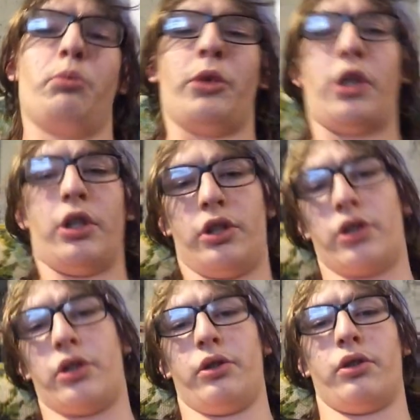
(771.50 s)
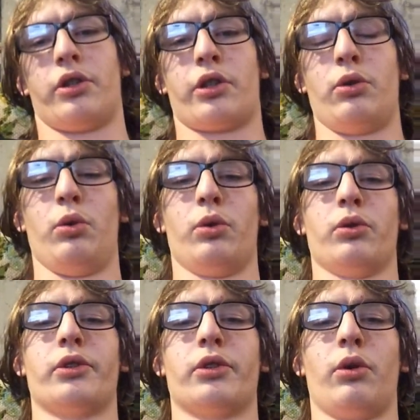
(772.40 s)
Because
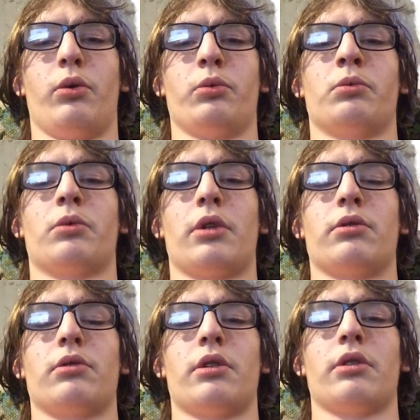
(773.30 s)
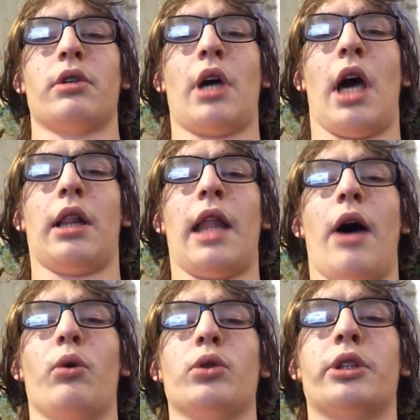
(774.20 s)
schools don't
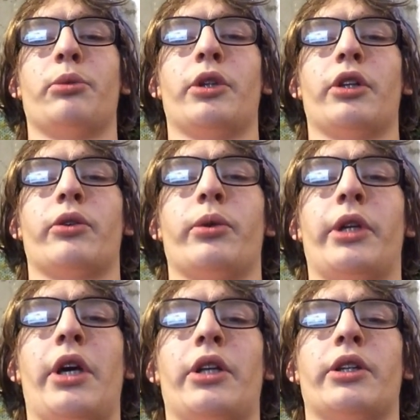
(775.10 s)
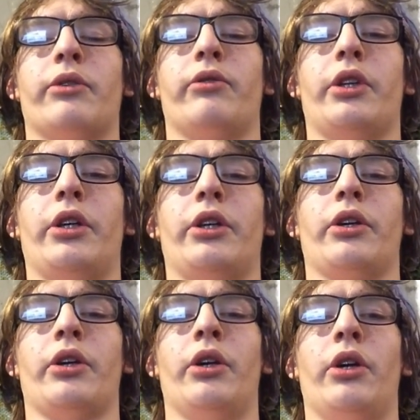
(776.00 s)
allow some of the
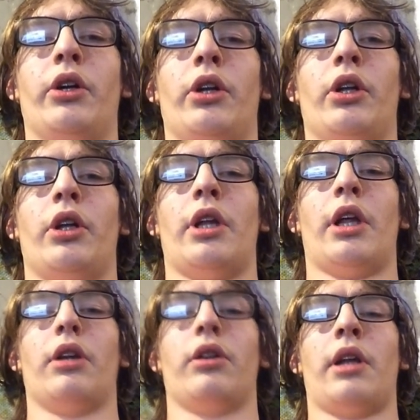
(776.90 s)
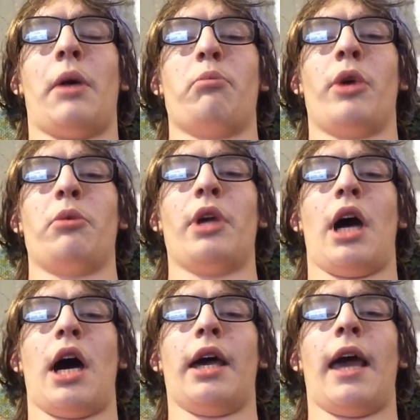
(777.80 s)
creativity that maybe
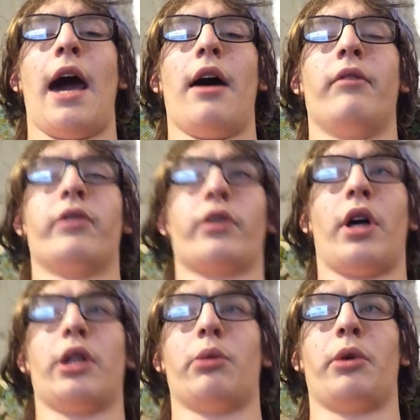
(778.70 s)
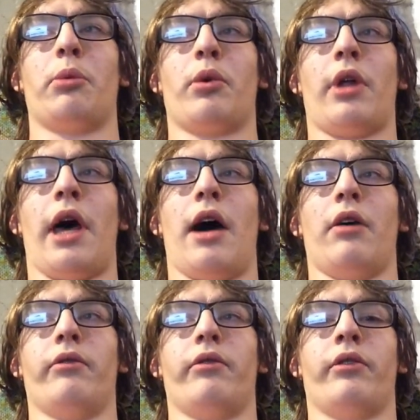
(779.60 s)
I have or other people
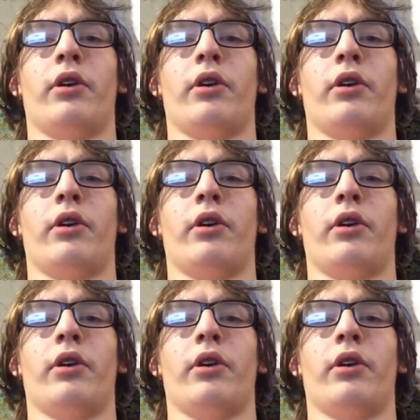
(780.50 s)
have.